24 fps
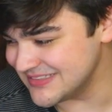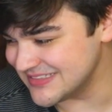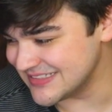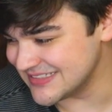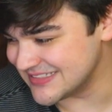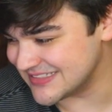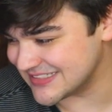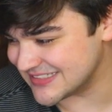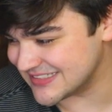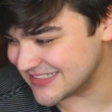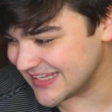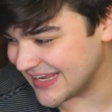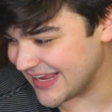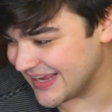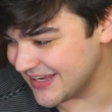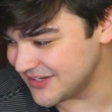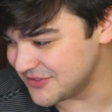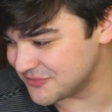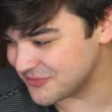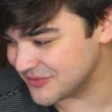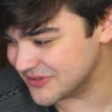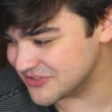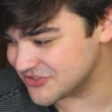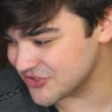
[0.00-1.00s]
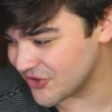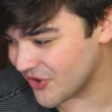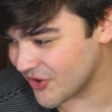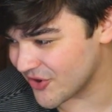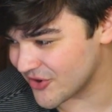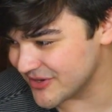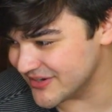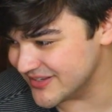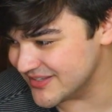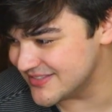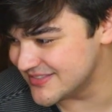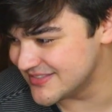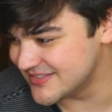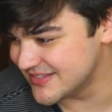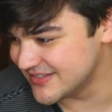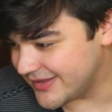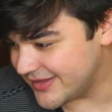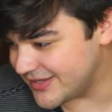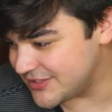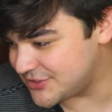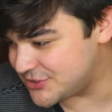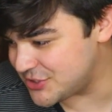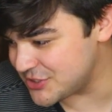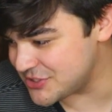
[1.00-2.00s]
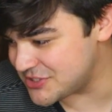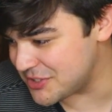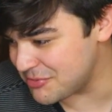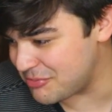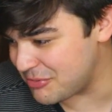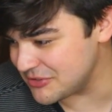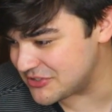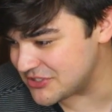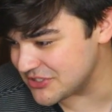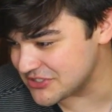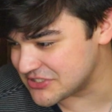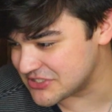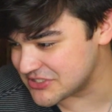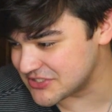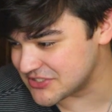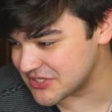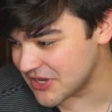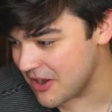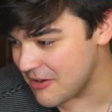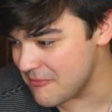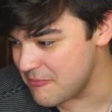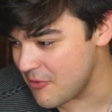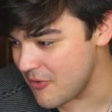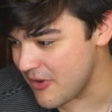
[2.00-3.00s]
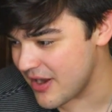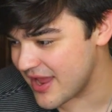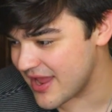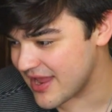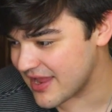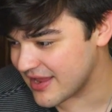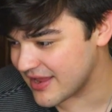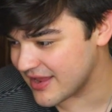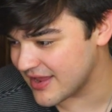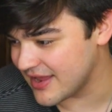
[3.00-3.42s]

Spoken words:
is a sandwich artist? It's just a bunch of Subway.